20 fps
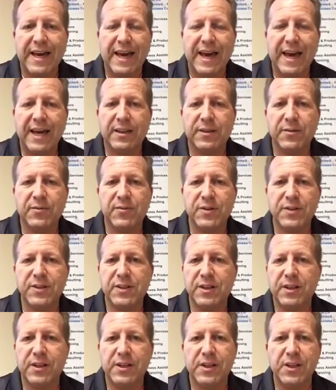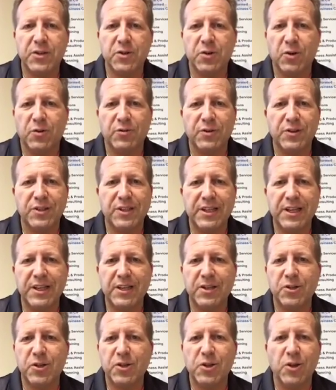at the facilities
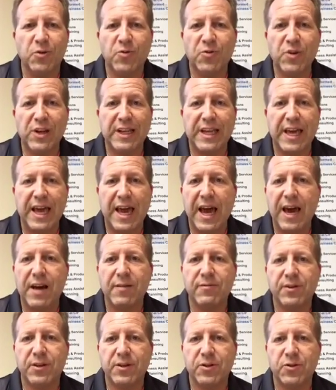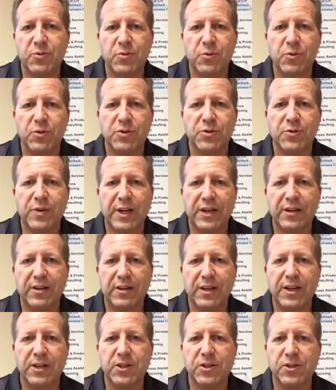overseas, you don't really have these rules and
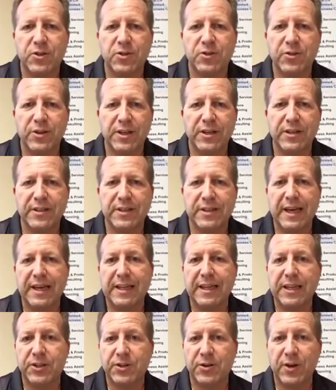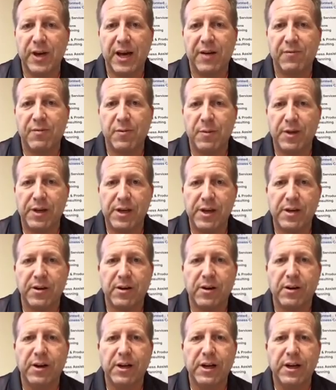regulations to the extent that you have them
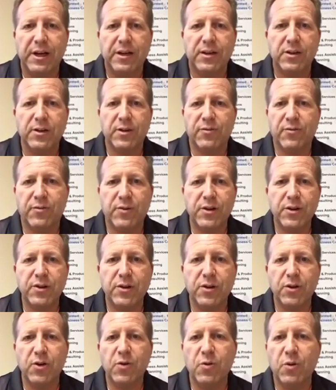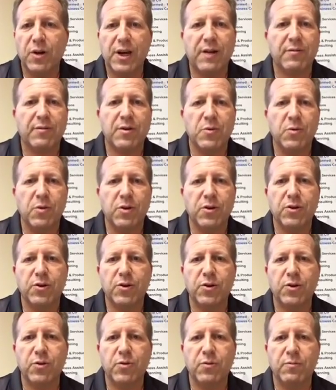here. You're free to do whatever you want to
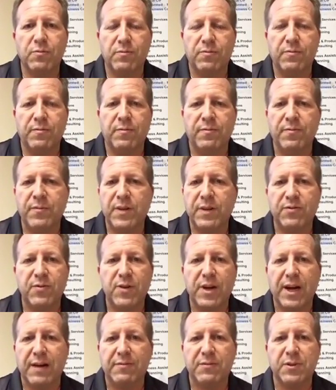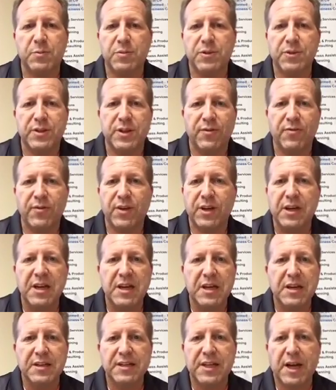do. If you have a specific
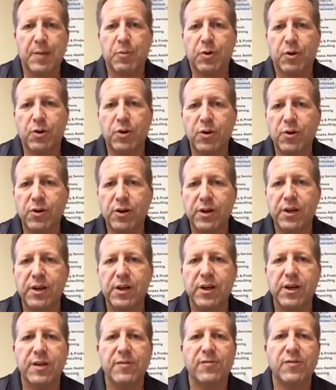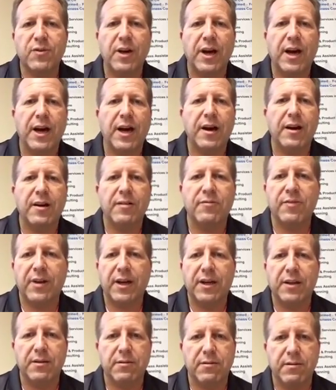type of cookie, if you have
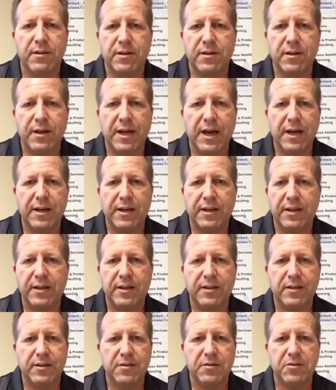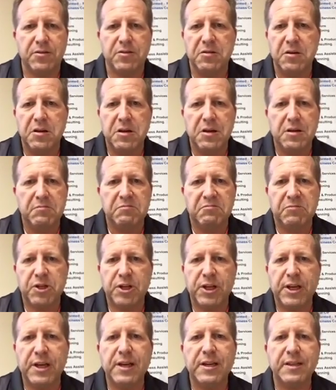anything that is
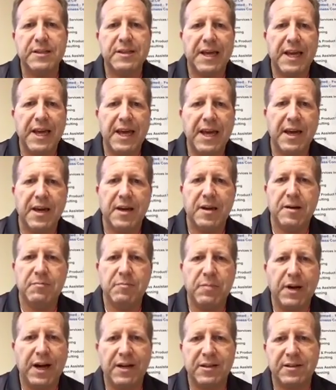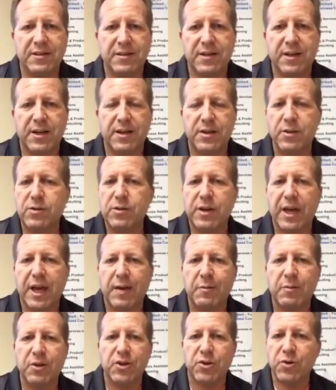cheese, ham, pasta, you
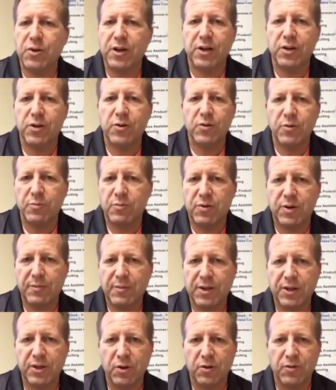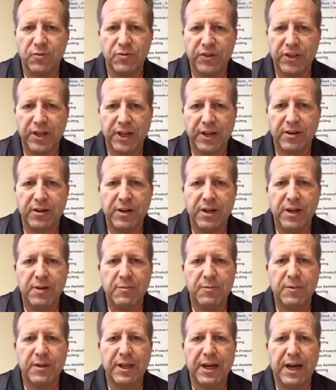name it, you can do it pretty much over there
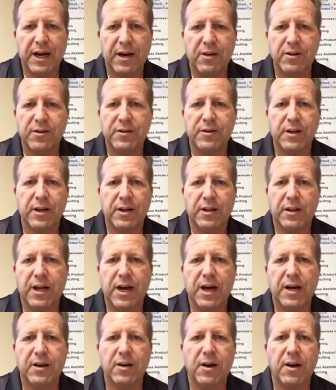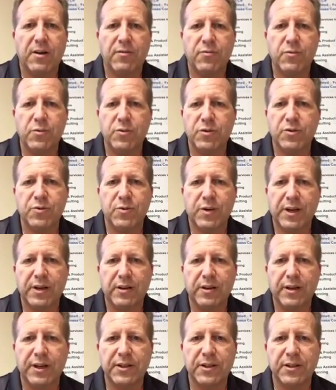without a lot of rules and
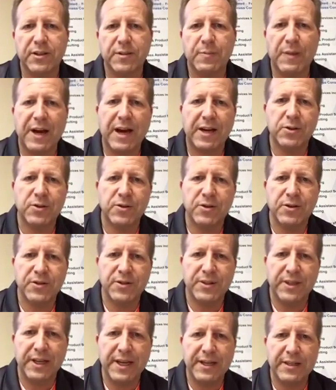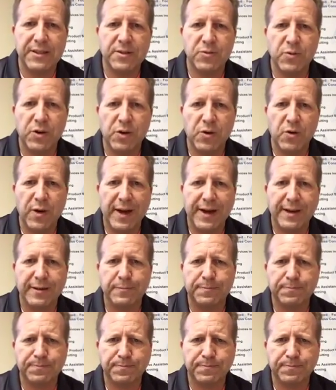regulations. Back to the States real quick.